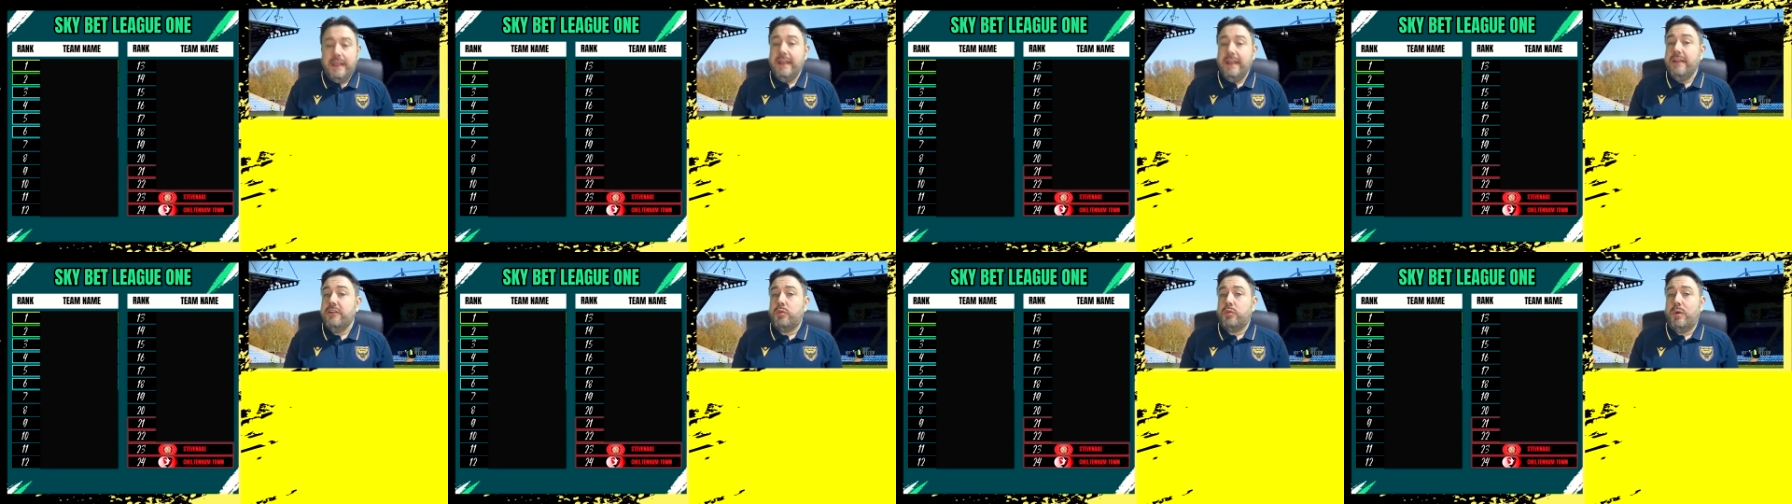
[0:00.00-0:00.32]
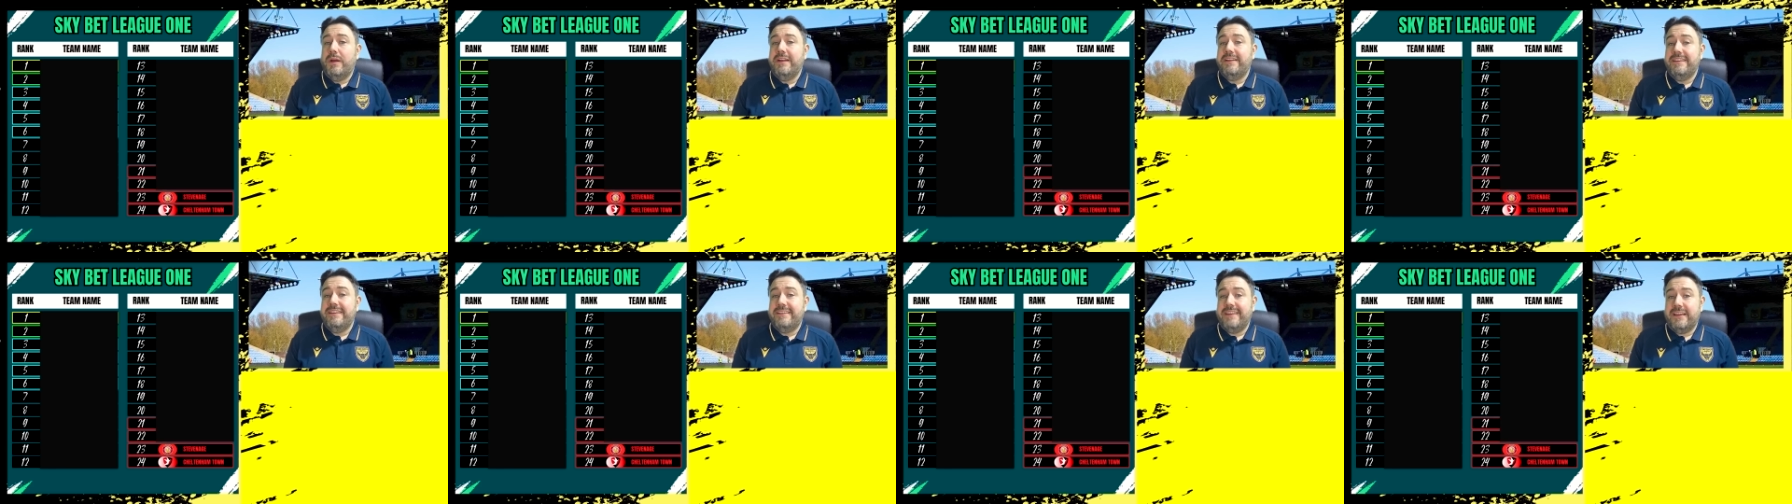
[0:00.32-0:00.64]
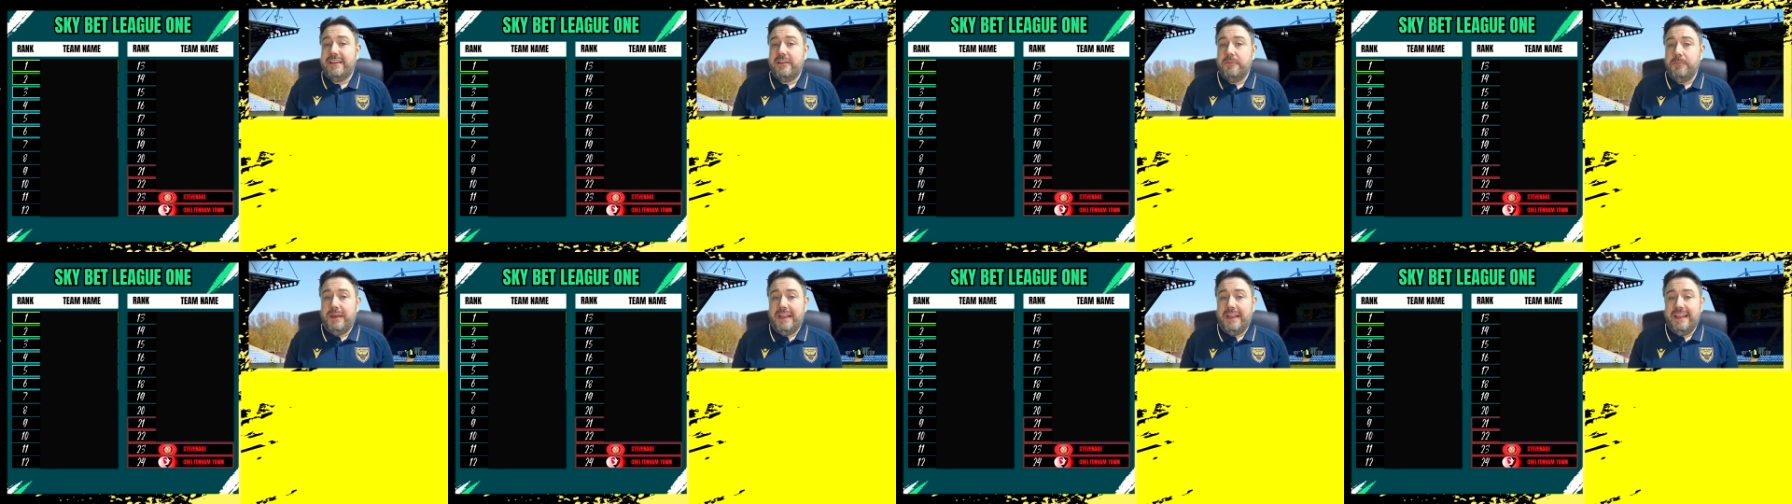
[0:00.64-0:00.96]

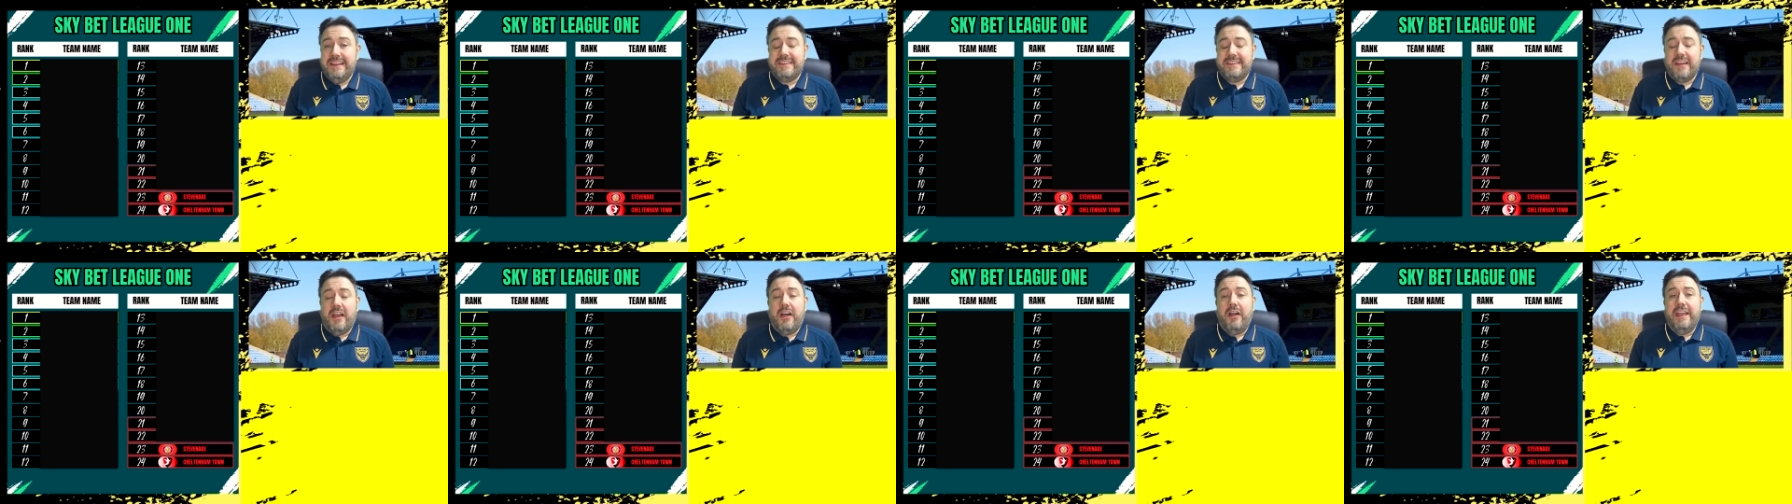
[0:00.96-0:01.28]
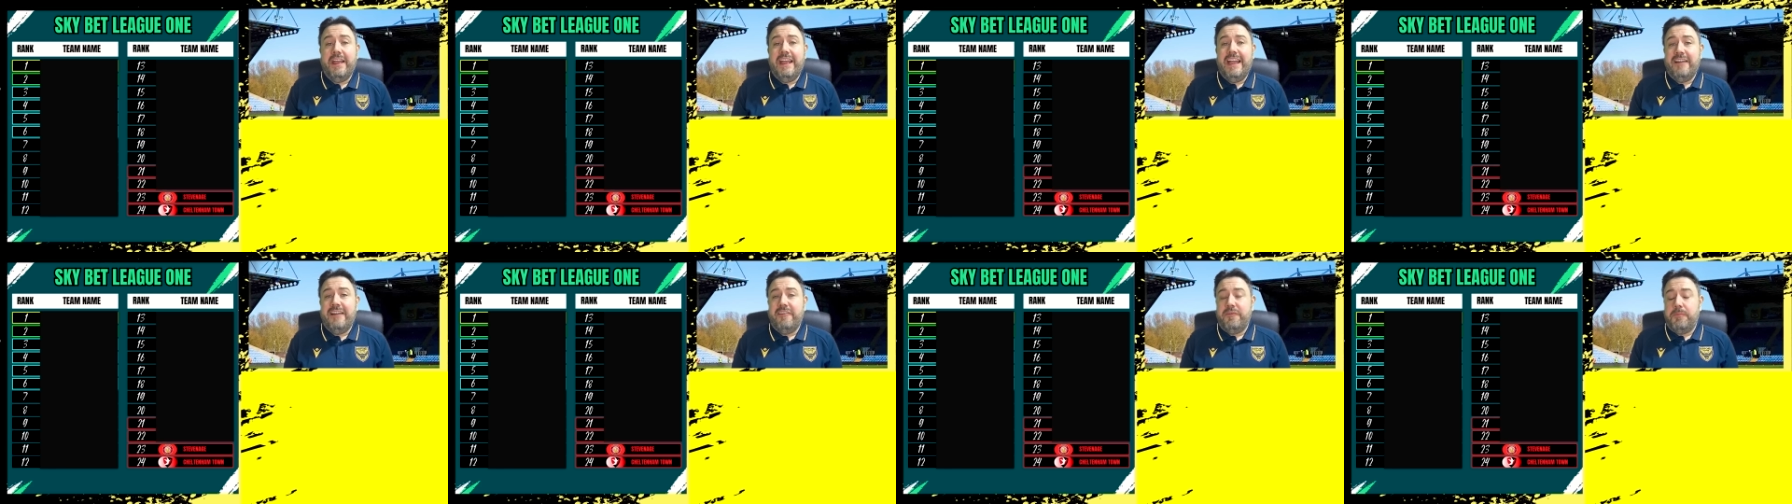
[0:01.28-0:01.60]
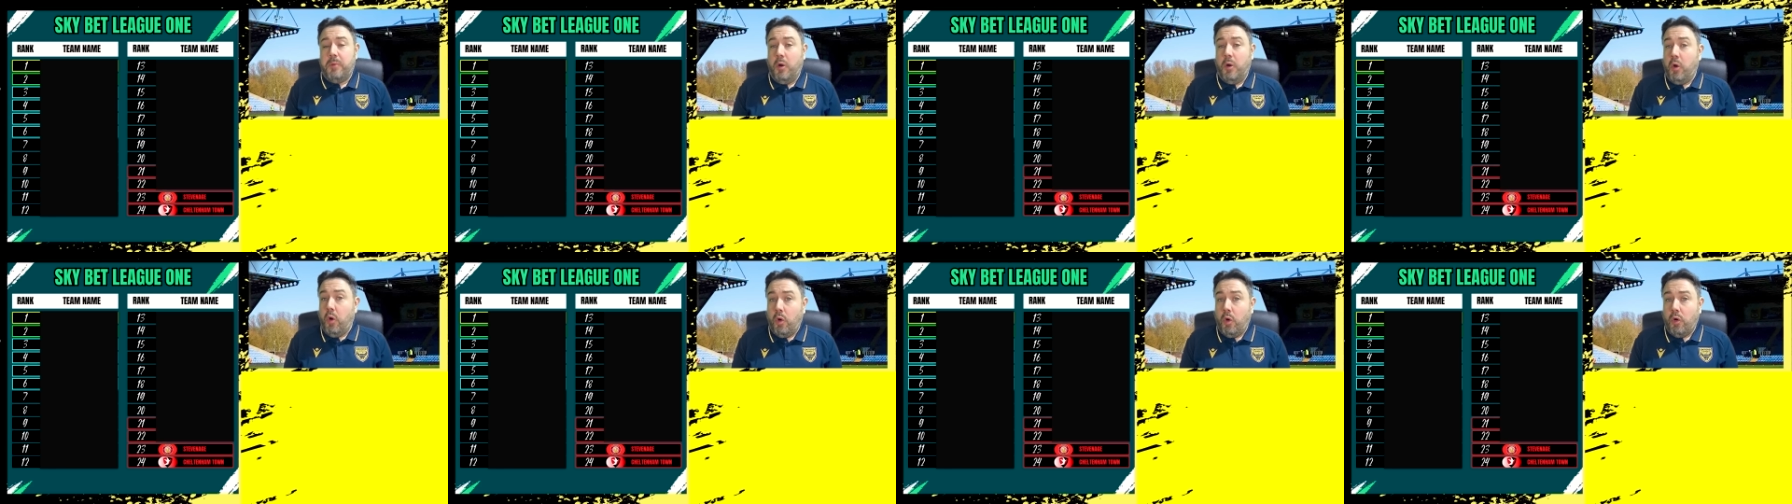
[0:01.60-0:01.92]
22nd place, I have
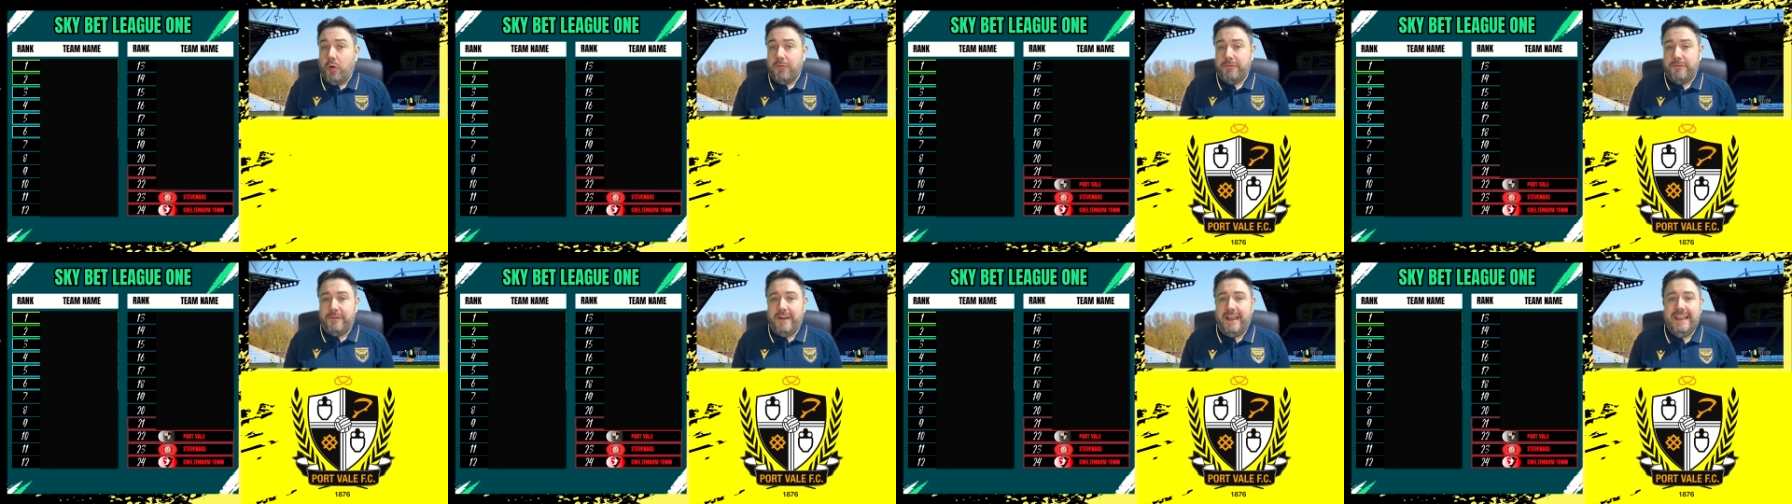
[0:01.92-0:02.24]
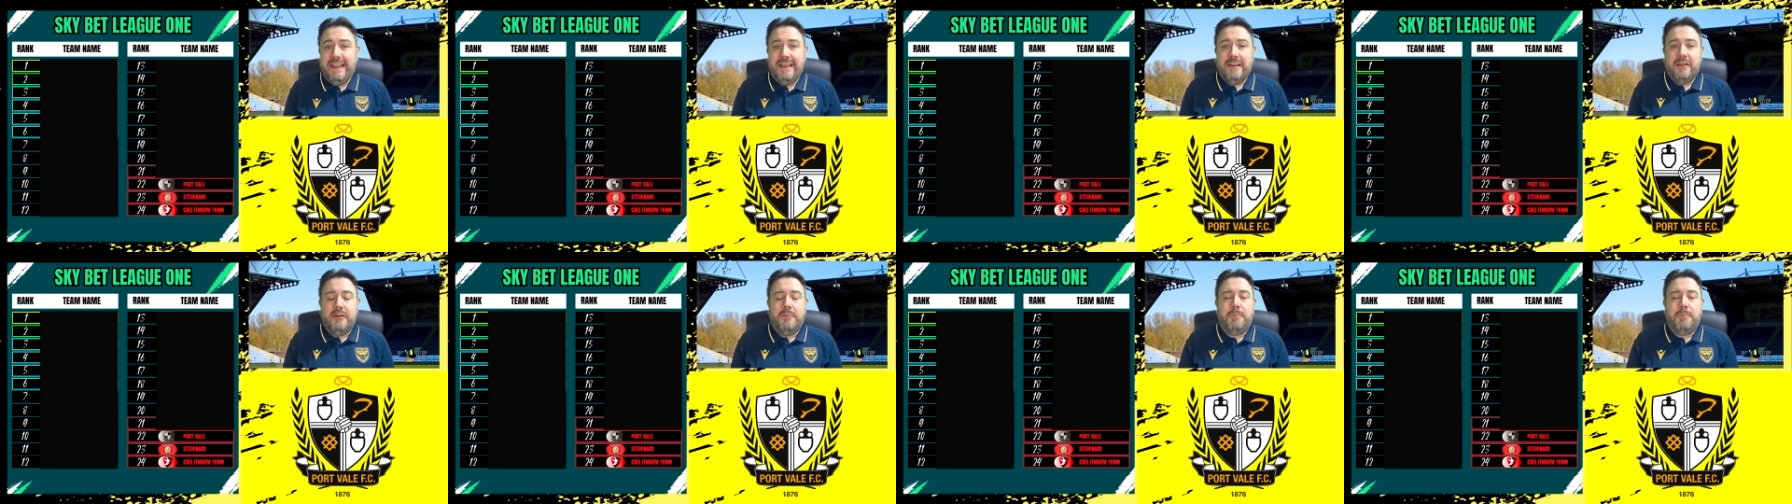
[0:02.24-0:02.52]
Port Vale.